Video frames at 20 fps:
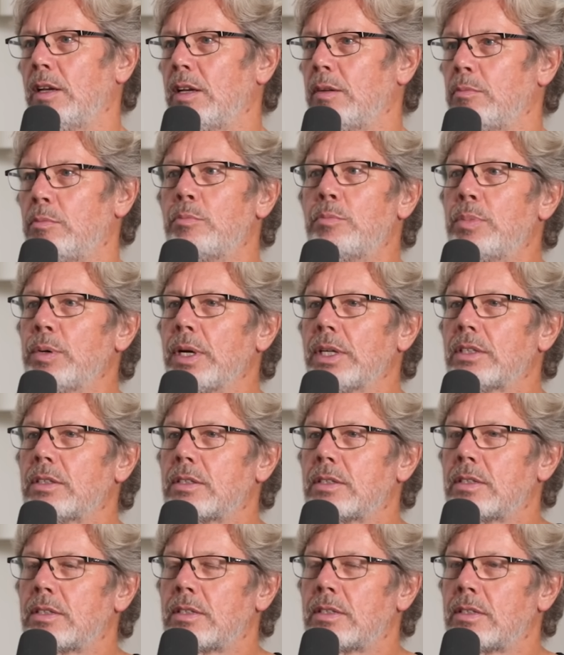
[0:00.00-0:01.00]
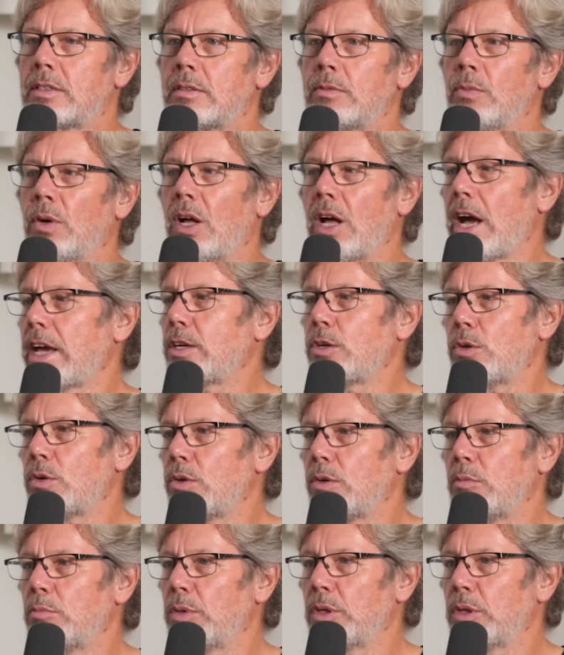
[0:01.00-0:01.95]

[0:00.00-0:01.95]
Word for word: but, well, I couldn't,